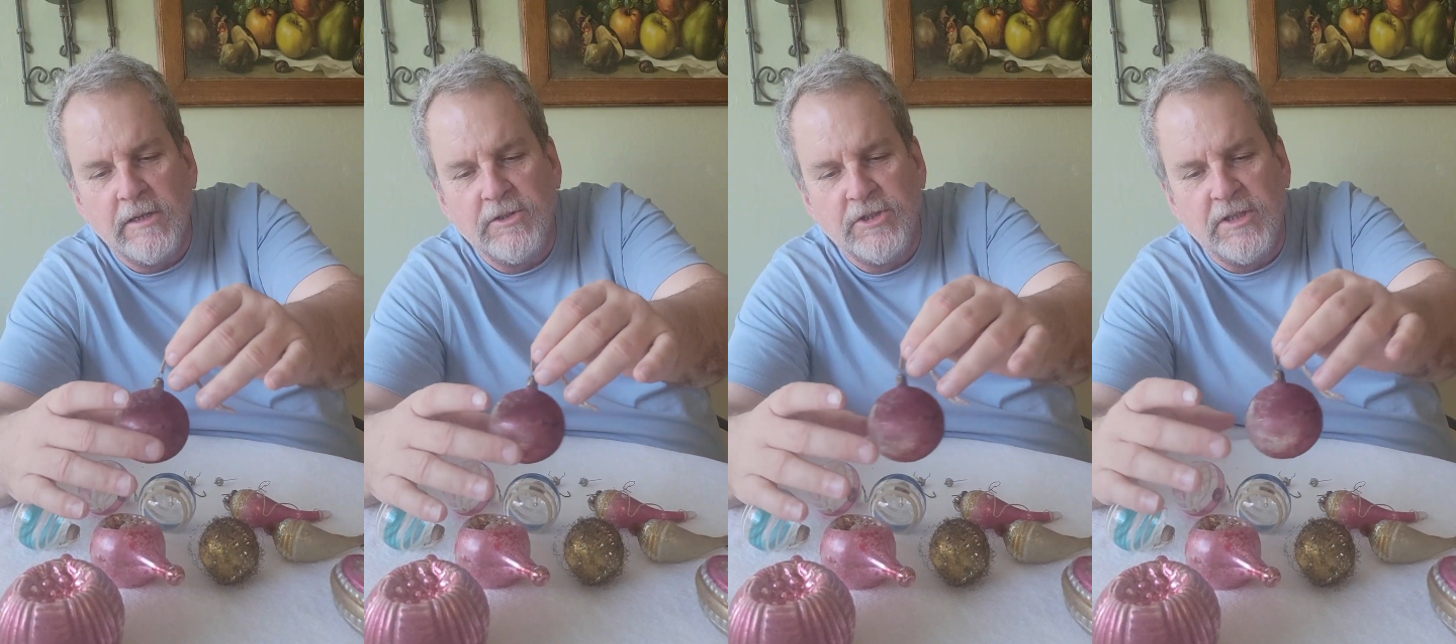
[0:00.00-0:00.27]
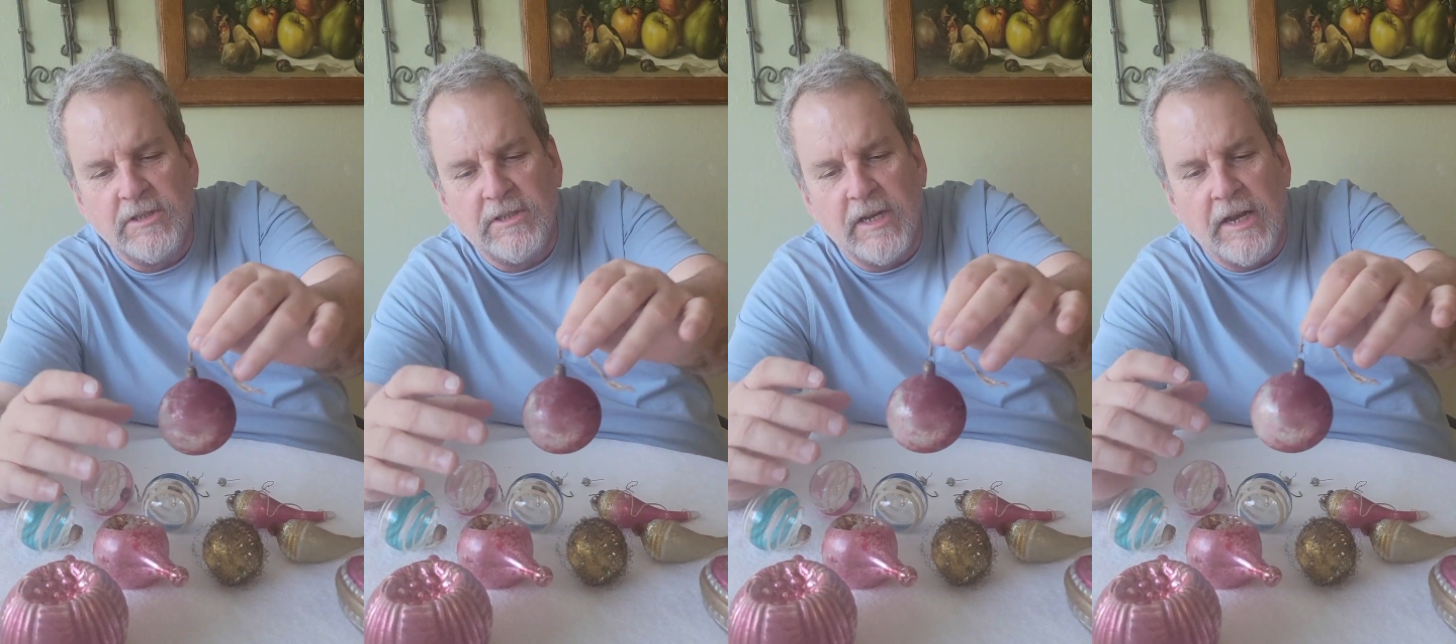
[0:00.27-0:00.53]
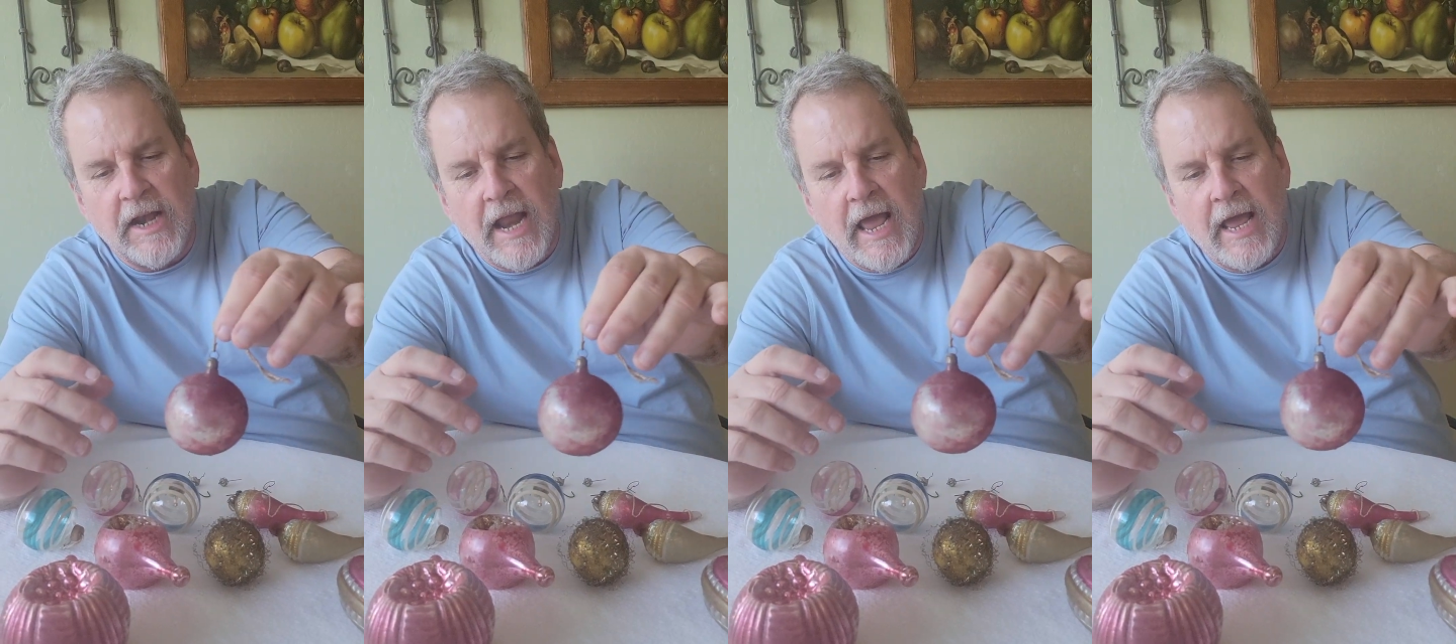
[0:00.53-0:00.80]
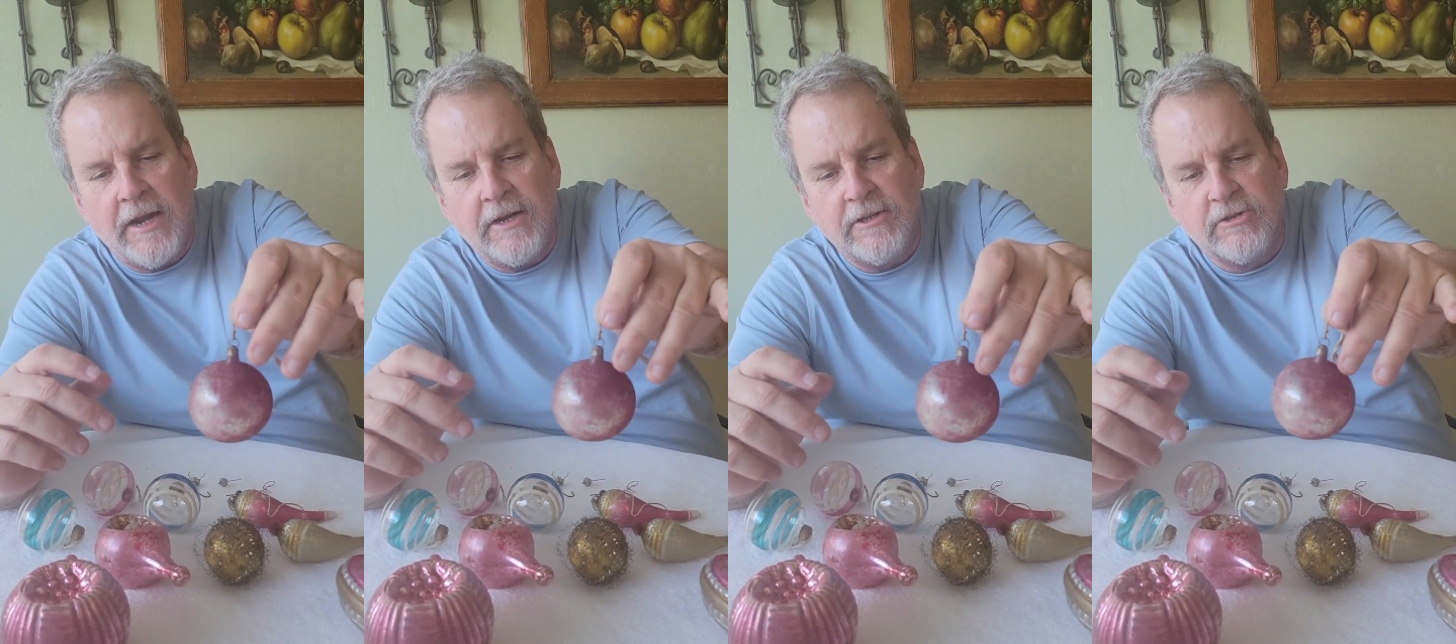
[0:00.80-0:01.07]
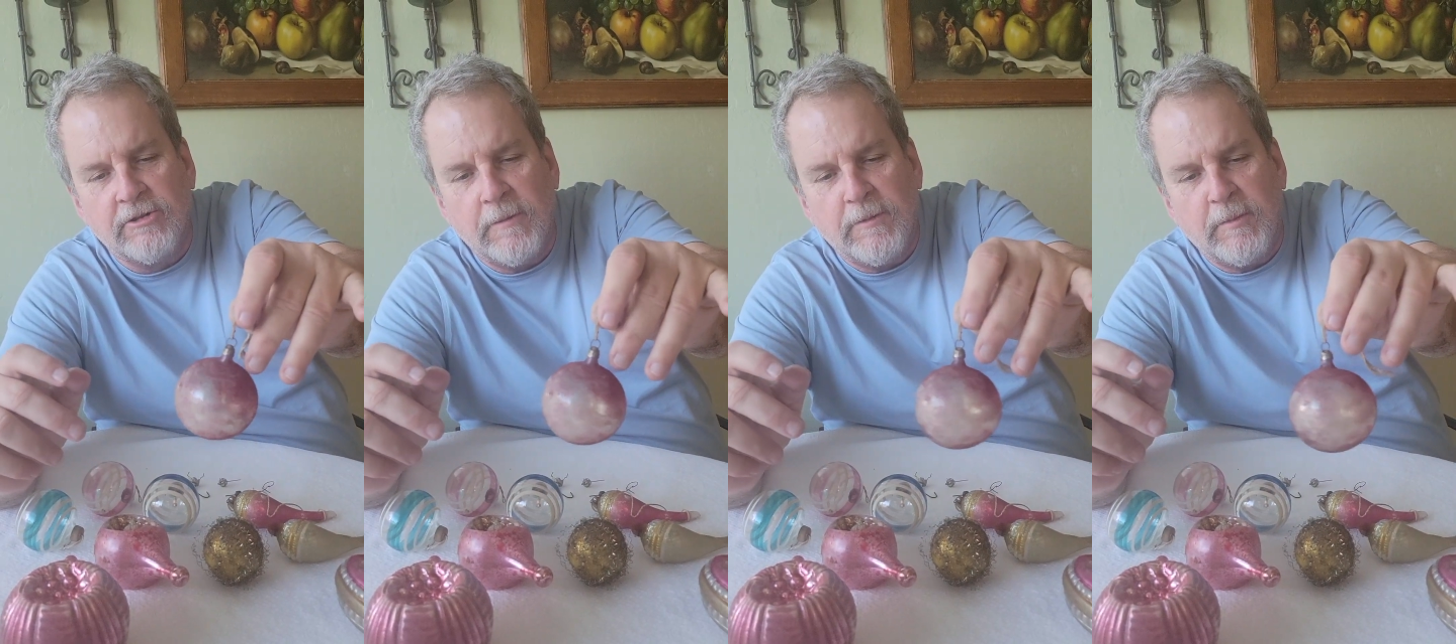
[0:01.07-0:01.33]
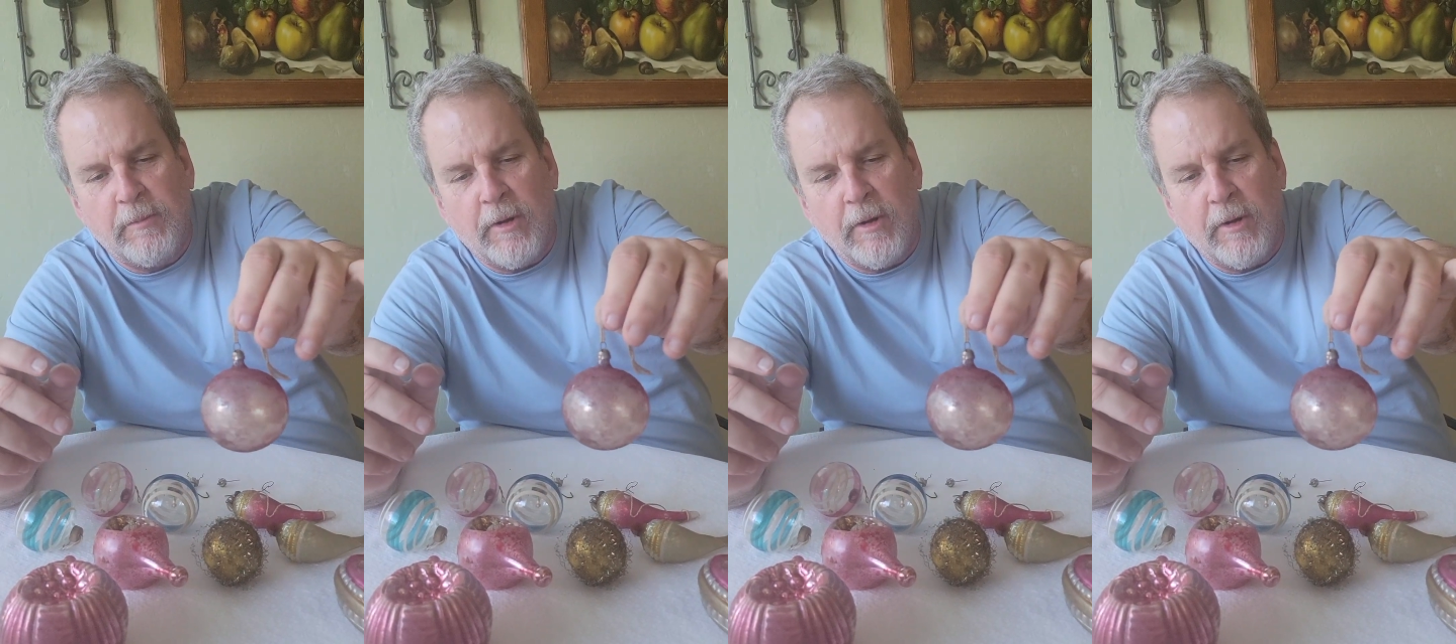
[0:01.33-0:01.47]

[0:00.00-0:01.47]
it's just a nondescript